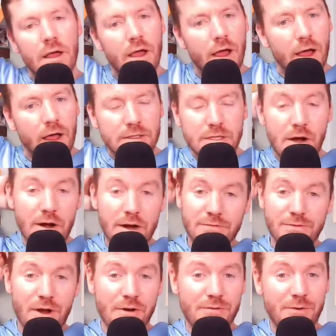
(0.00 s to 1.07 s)
Sorry
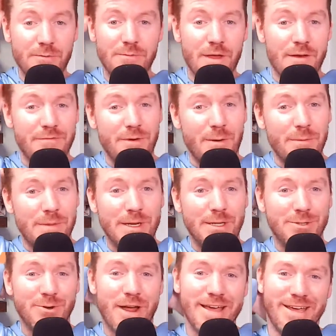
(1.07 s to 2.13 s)
for if I'm being a
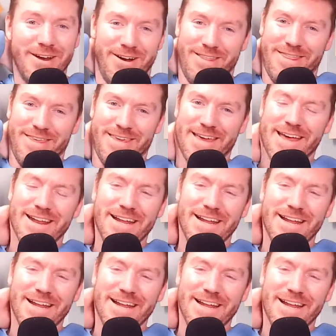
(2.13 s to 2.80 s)
drag here at the end.